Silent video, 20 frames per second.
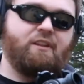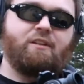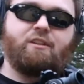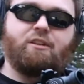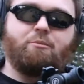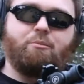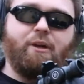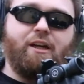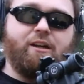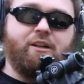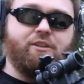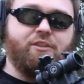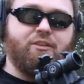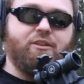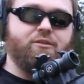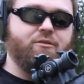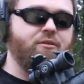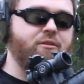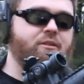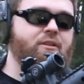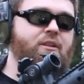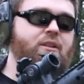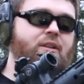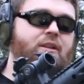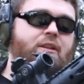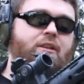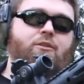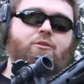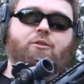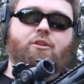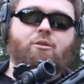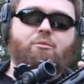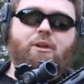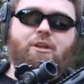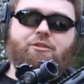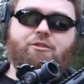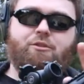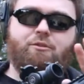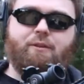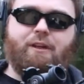comparison. No
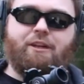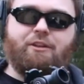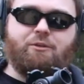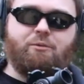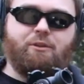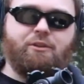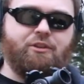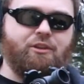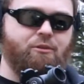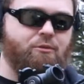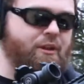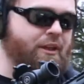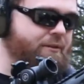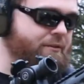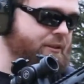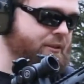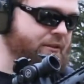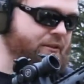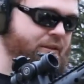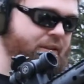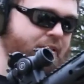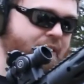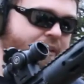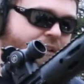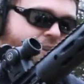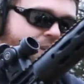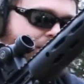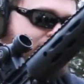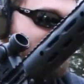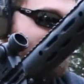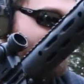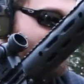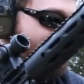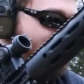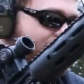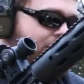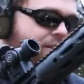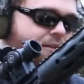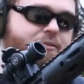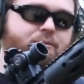muzzle device whatsoever.
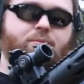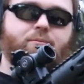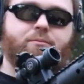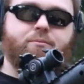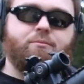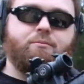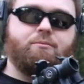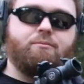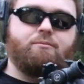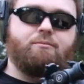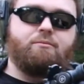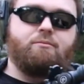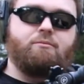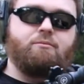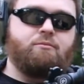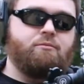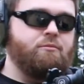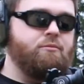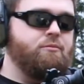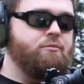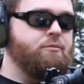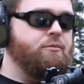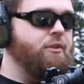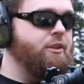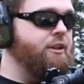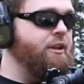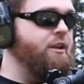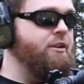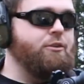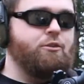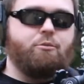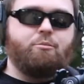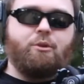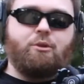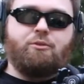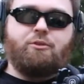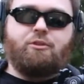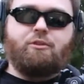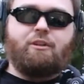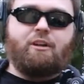The conical
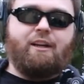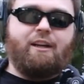booster I